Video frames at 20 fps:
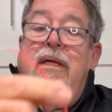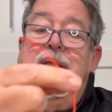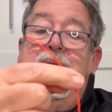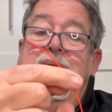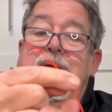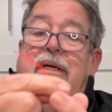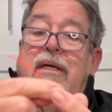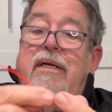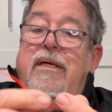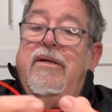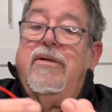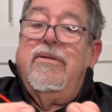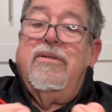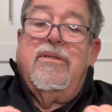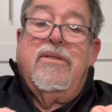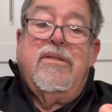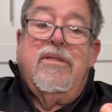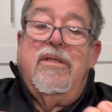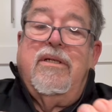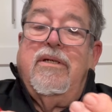
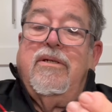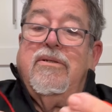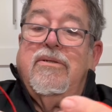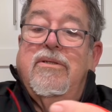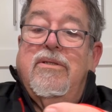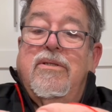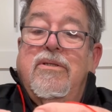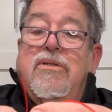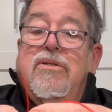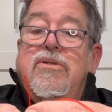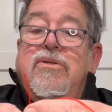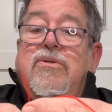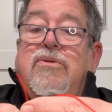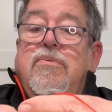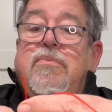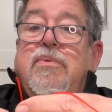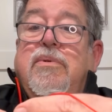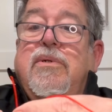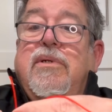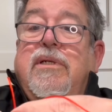Here's the
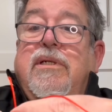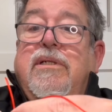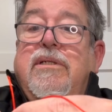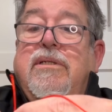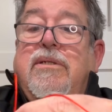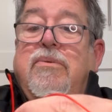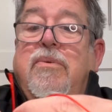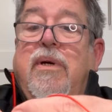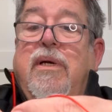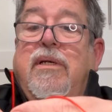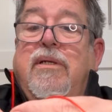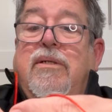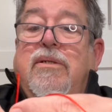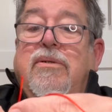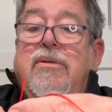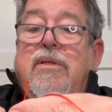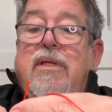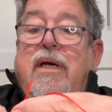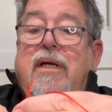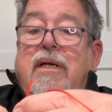super easy way to
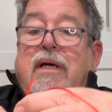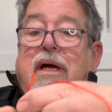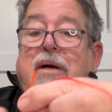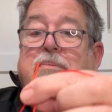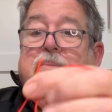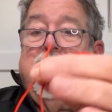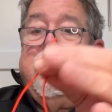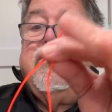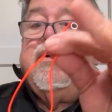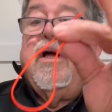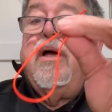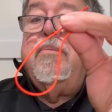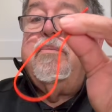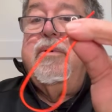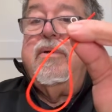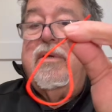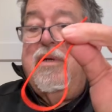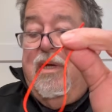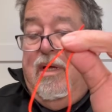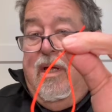do that hopper
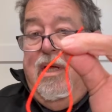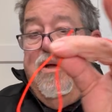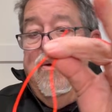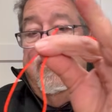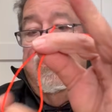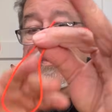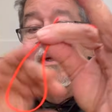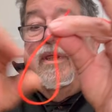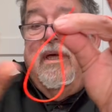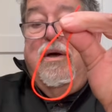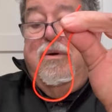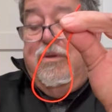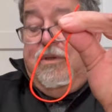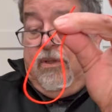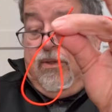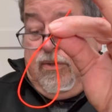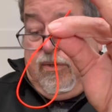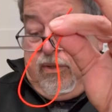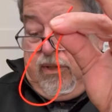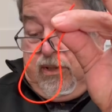dropper. Without
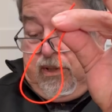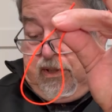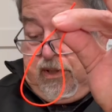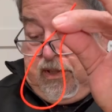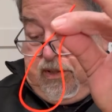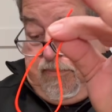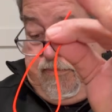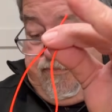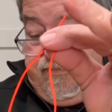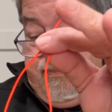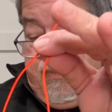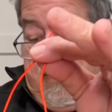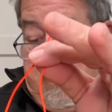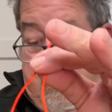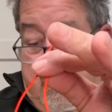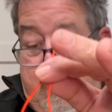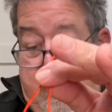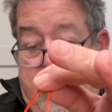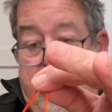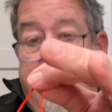the hook,
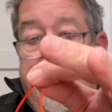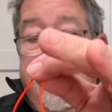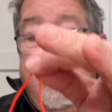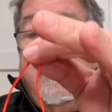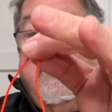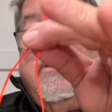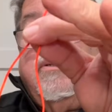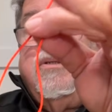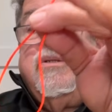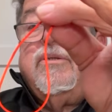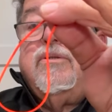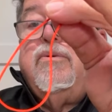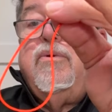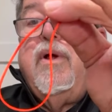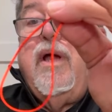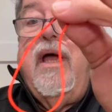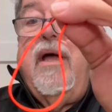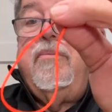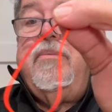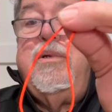you just
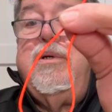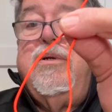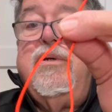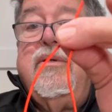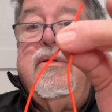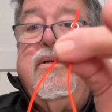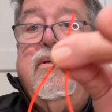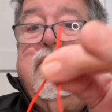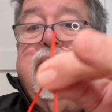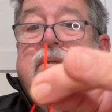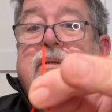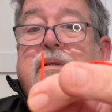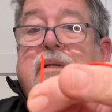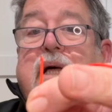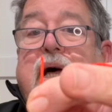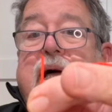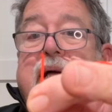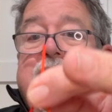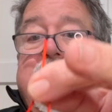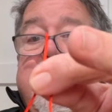grab your
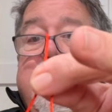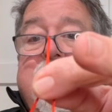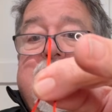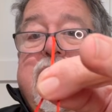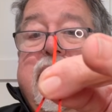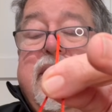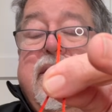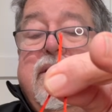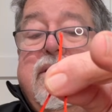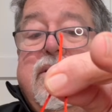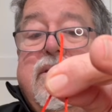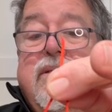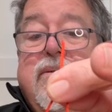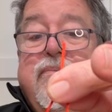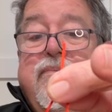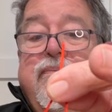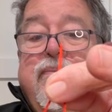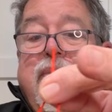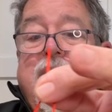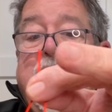line like this,
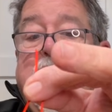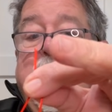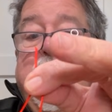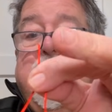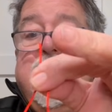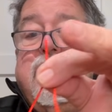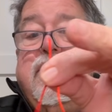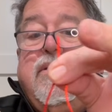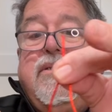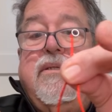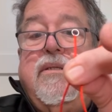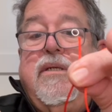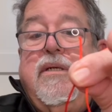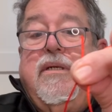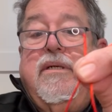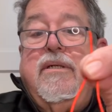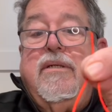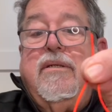stick